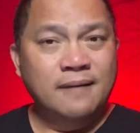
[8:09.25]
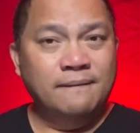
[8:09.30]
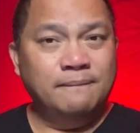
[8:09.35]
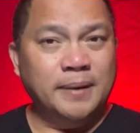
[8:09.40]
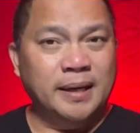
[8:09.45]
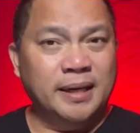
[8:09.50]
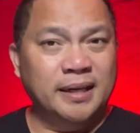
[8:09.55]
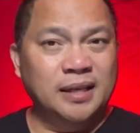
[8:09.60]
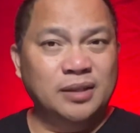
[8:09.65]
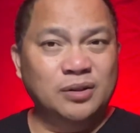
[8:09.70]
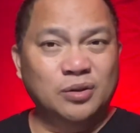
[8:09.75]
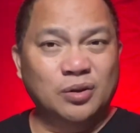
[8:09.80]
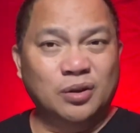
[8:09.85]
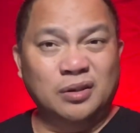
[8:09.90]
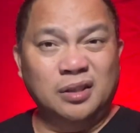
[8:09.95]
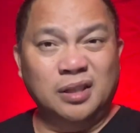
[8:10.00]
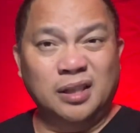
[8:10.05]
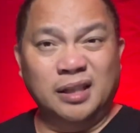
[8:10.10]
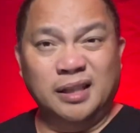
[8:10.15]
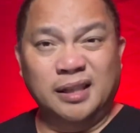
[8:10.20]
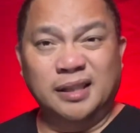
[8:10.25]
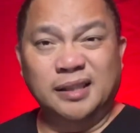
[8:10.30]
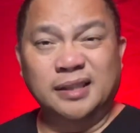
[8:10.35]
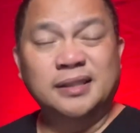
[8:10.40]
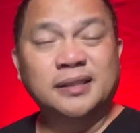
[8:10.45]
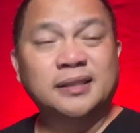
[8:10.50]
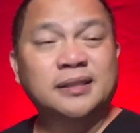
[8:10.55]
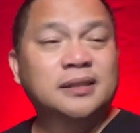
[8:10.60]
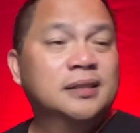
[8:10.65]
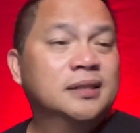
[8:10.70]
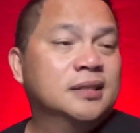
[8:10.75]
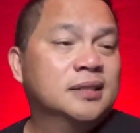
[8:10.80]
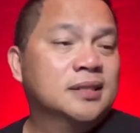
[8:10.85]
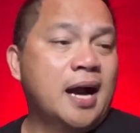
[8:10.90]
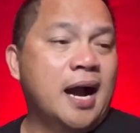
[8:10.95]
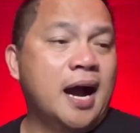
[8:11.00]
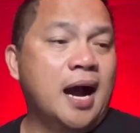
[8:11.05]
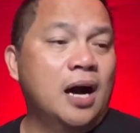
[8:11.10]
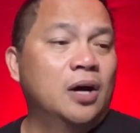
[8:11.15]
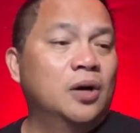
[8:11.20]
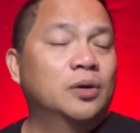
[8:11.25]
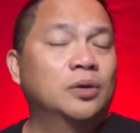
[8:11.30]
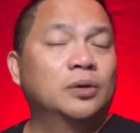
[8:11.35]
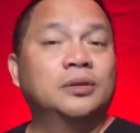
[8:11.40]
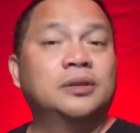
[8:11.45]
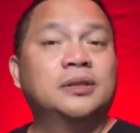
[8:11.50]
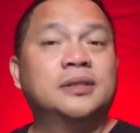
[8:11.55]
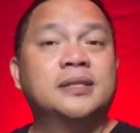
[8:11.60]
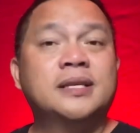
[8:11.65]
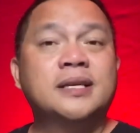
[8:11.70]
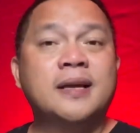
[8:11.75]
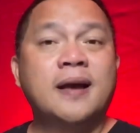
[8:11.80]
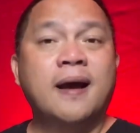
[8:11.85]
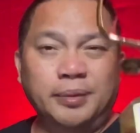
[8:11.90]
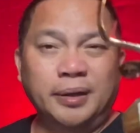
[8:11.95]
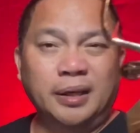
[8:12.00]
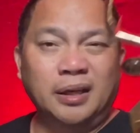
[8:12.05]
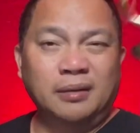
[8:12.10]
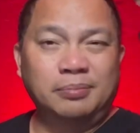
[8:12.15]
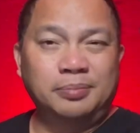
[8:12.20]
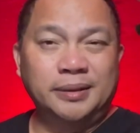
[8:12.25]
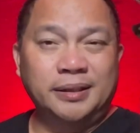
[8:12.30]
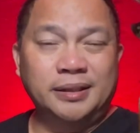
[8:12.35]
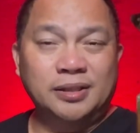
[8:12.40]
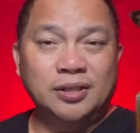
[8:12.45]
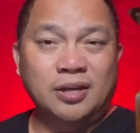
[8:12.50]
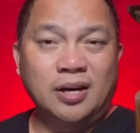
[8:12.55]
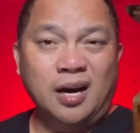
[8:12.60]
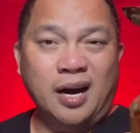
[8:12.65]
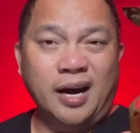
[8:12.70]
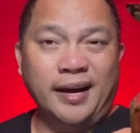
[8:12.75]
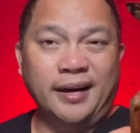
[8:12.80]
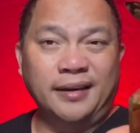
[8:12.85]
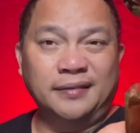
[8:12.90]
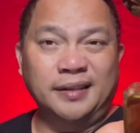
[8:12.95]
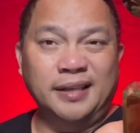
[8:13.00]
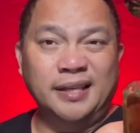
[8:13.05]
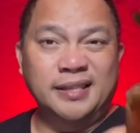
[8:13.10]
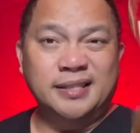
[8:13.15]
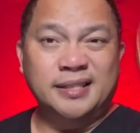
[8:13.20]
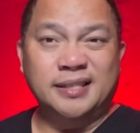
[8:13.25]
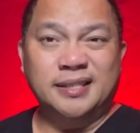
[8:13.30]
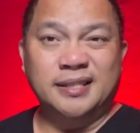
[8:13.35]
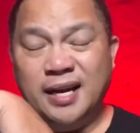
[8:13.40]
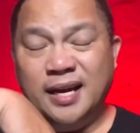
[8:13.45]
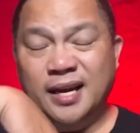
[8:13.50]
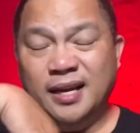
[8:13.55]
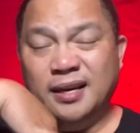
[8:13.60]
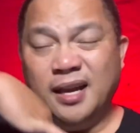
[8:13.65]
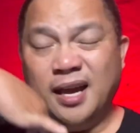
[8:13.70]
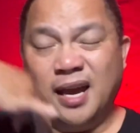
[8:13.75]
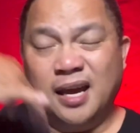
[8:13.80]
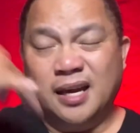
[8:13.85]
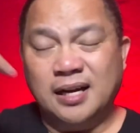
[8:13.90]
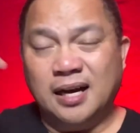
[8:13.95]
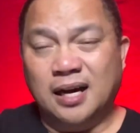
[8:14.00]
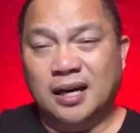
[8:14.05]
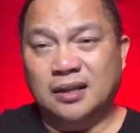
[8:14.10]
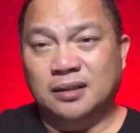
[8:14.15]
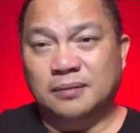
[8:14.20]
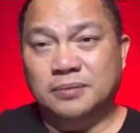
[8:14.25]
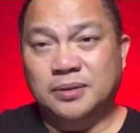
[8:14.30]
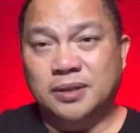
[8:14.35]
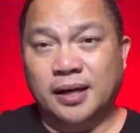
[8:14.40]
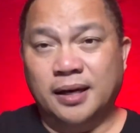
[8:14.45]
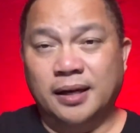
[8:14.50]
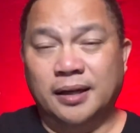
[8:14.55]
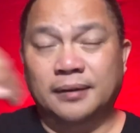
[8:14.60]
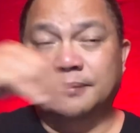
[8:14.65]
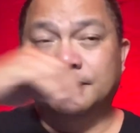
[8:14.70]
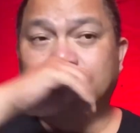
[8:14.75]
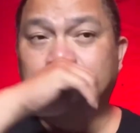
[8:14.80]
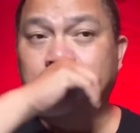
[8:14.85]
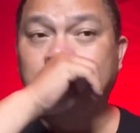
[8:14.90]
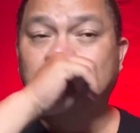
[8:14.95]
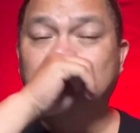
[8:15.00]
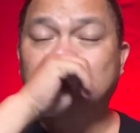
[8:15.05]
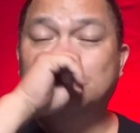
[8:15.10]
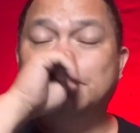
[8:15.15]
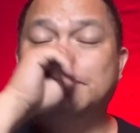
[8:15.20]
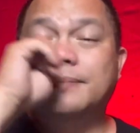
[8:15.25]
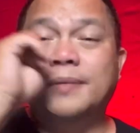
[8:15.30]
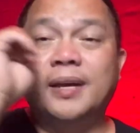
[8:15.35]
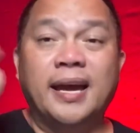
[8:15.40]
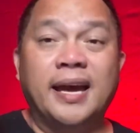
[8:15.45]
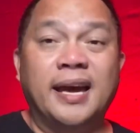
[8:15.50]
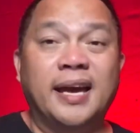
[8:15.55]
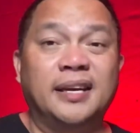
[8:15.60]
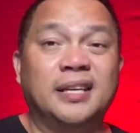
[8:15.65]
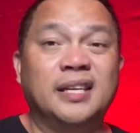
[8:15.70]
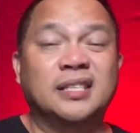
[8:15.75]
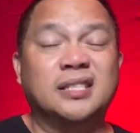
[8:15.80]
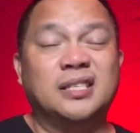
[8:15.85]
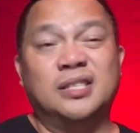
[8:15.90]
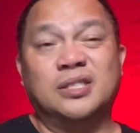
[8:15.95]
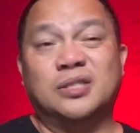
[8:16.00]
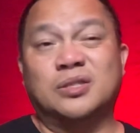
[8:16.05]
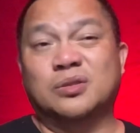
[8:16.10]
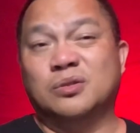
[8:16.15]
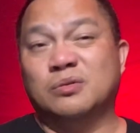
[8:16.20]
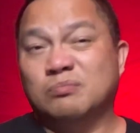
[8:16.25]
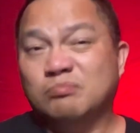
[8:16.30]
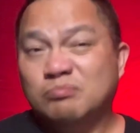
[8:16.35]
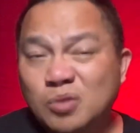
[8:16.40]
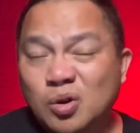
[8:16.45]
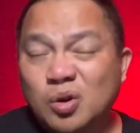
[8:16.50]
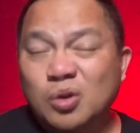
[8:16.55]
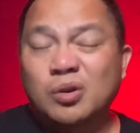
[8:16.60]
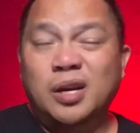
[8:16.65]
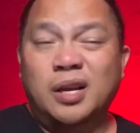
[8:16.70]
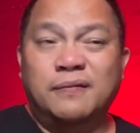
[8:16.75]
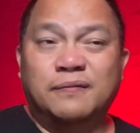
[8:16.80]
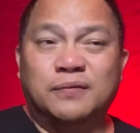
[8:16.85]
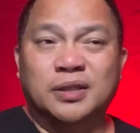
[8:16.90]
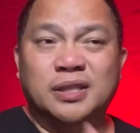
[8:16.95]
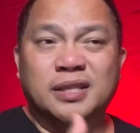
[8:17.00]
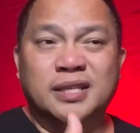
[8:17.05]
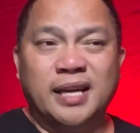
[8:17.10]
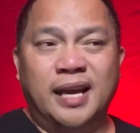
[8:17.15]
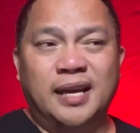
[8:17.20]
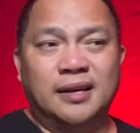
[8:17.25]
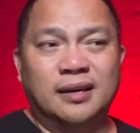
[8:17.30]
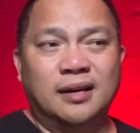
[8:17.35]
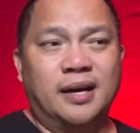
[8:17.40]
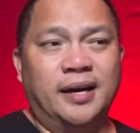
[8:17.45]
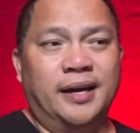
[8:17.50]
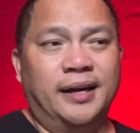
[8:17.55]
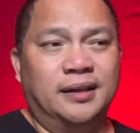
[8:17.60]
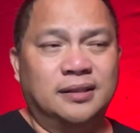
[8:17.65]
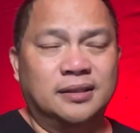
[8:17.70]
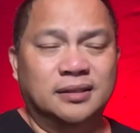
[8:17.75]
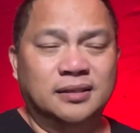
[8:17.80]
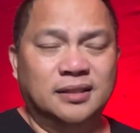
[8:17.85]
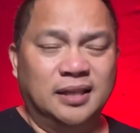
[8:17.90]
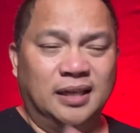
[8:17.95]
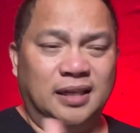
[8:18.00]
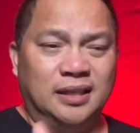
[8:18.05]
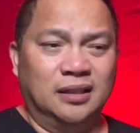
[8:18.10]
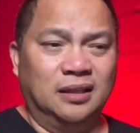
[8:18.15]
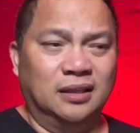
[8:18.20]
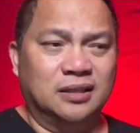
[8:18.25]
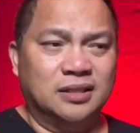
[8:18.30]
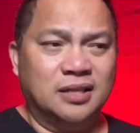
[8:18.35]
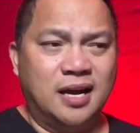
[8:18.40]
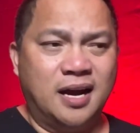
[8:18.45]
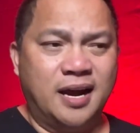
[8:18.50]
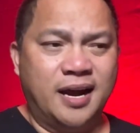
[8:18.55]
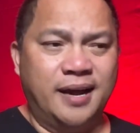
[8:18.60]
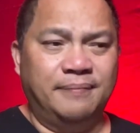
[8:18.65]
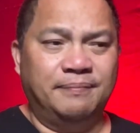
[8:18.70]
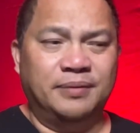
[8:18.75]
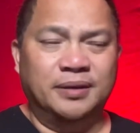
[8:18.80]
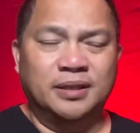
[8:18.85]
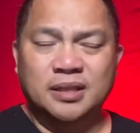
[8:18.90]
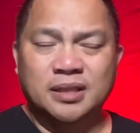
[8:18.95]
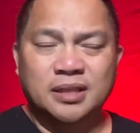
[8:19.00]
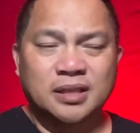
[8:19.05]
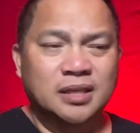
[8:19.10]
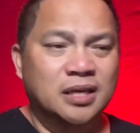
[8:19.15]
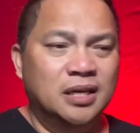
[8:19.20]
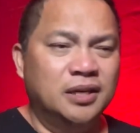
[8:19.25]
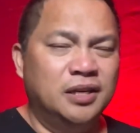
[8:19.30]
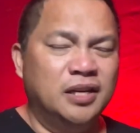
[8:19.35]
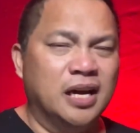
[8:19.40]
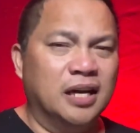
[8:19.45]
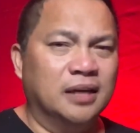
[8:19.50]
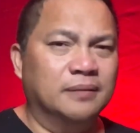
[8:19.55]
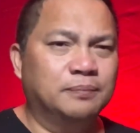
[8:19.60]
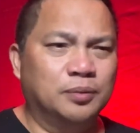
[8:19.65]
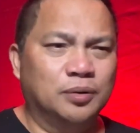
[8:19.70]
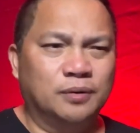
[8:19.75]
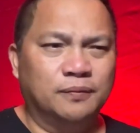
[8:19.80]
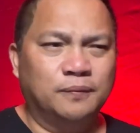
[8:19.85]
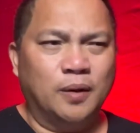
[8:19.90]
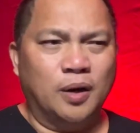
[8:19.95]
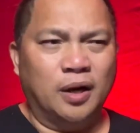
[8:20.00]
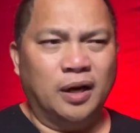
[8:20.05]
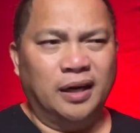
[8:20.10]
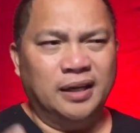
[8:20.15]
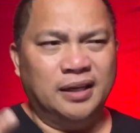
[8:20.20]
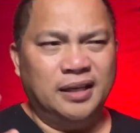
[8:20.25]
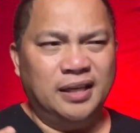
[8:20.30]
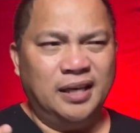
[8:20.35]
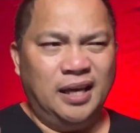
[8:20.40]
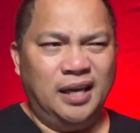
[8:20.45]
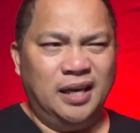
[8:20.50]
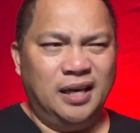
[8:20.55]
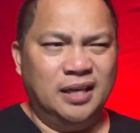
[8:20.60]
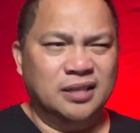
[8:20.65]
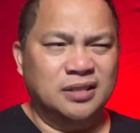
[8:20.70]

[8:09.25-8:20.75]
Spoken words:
Panadora House Velvet Iris, an 8 out of 10. And this is only for date night, cuddle type, not for party.